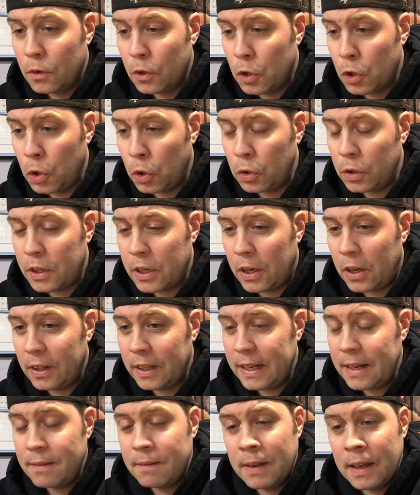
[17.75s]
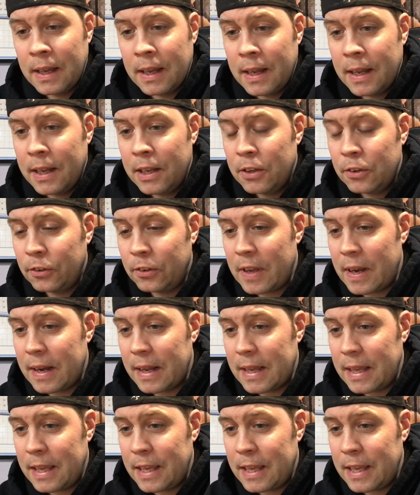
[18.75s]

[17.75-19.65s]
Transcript: cold calling, sending